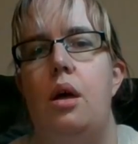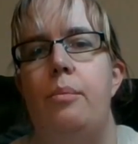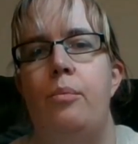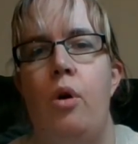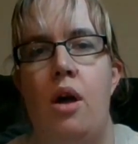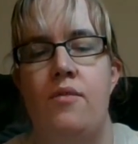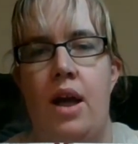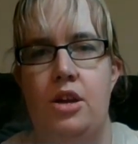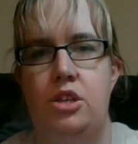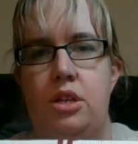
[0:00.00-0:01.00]
What I've
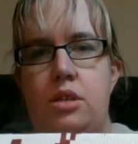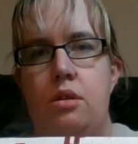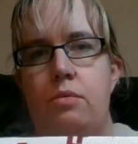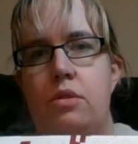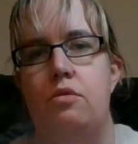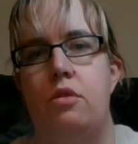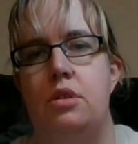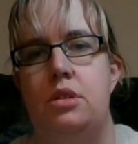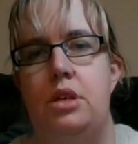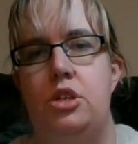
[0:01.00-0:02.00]
actually done with the cross
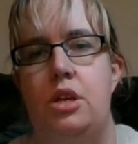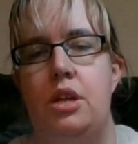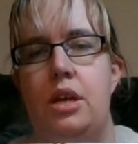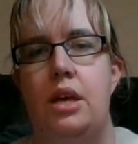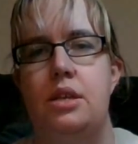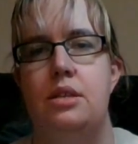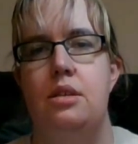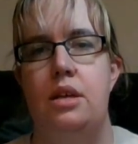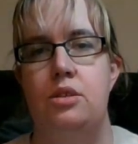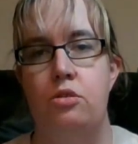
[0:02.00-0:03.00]
stitching is
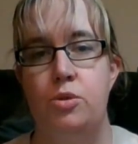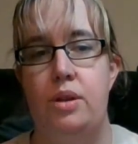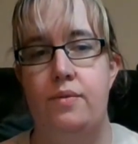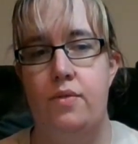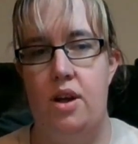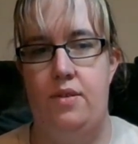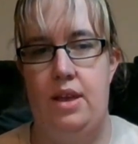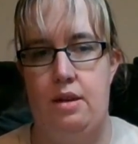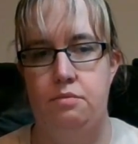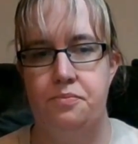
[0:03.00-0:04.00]
on 25
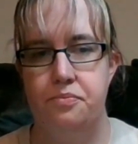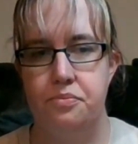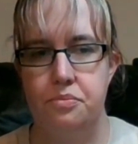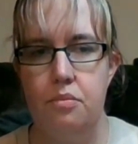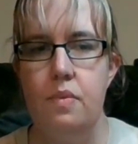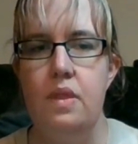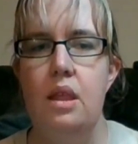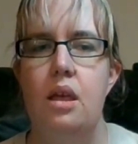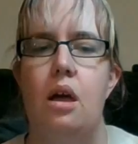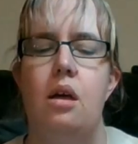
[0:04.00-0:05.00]
count,
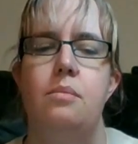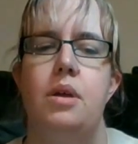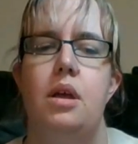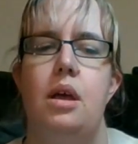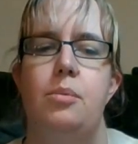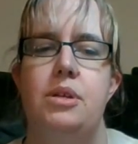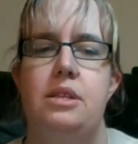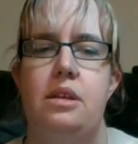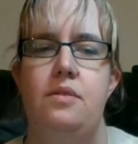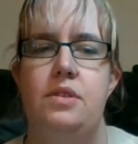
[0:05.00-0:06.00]
but
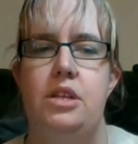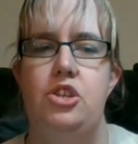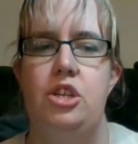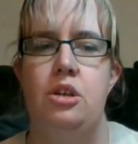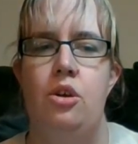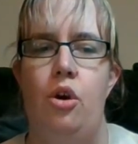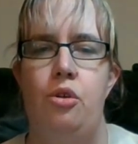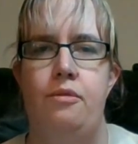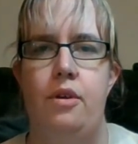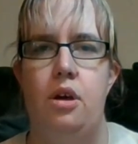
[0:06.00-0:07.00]
instead of stitching
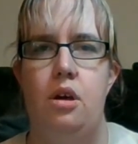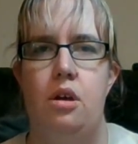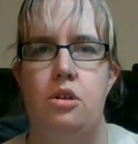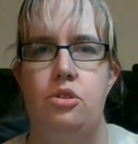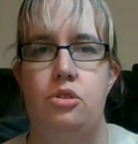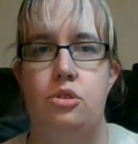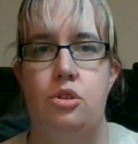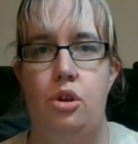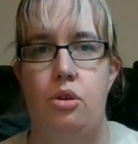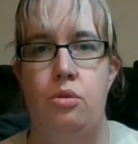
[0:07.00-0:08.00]
over
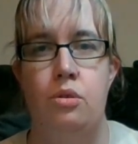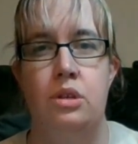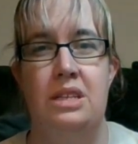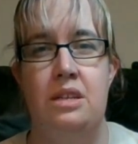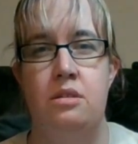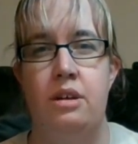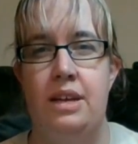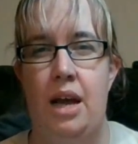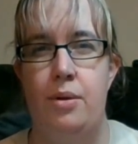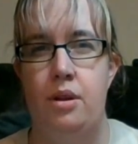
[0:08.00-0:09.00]
2, because I didn't like
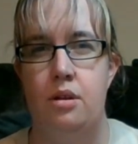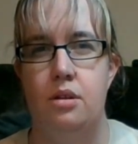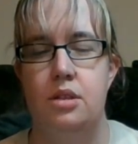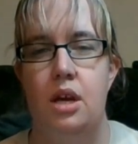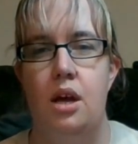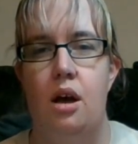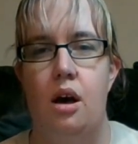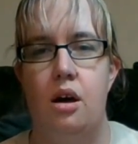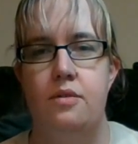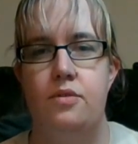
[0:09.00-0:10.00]
how it looked,
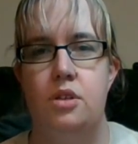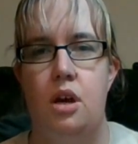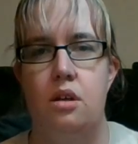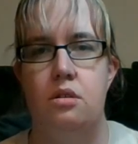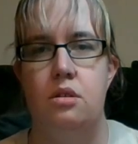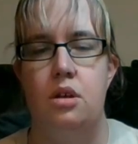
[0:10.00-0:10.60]
I've done